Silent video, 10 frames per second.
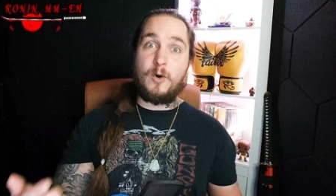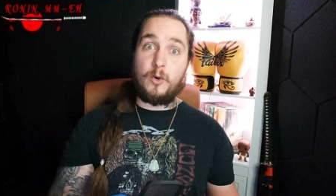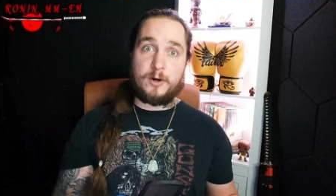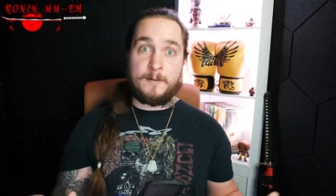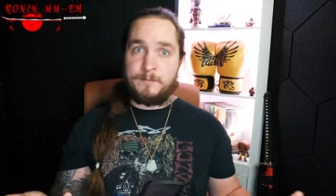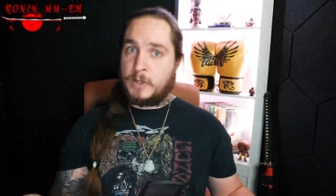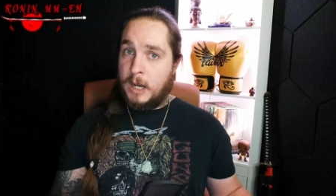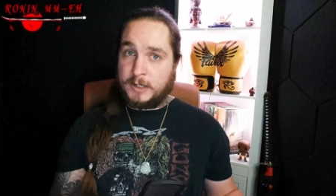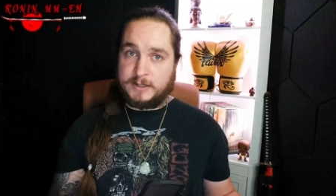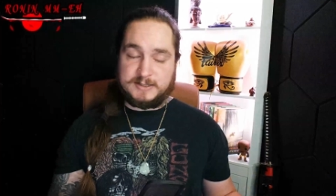or
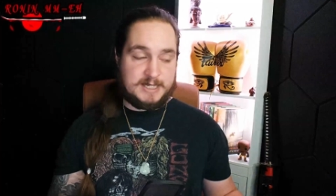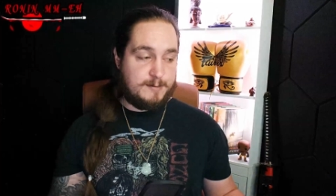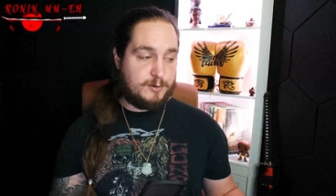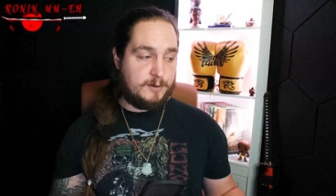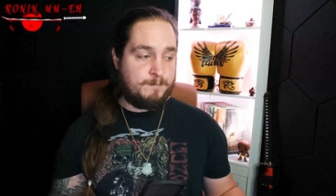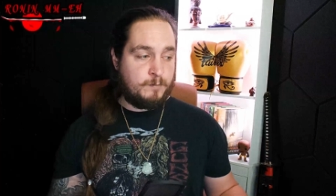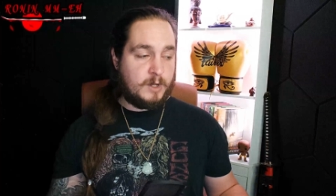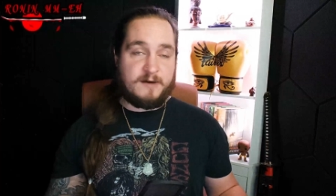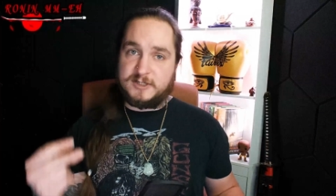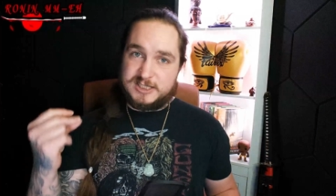a good example
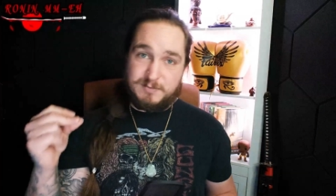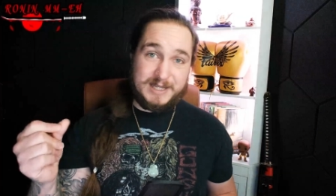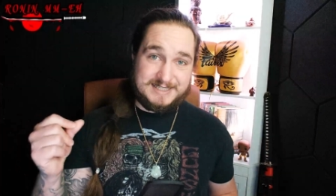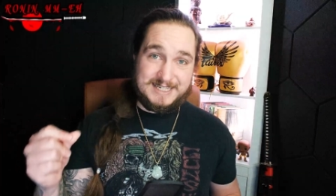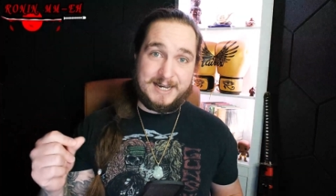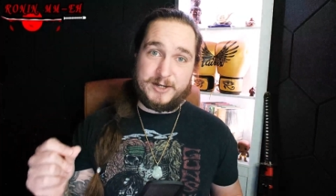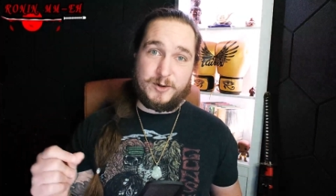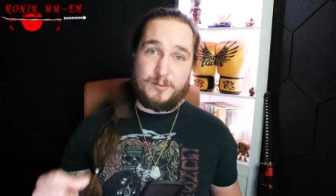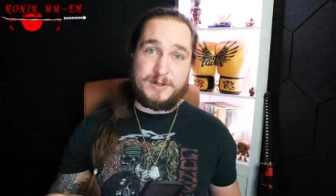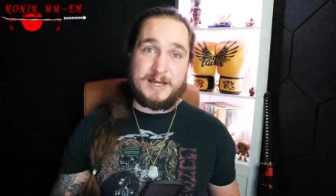of a split second
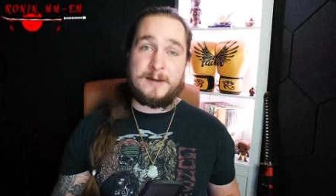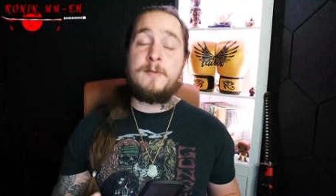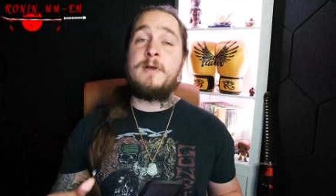opening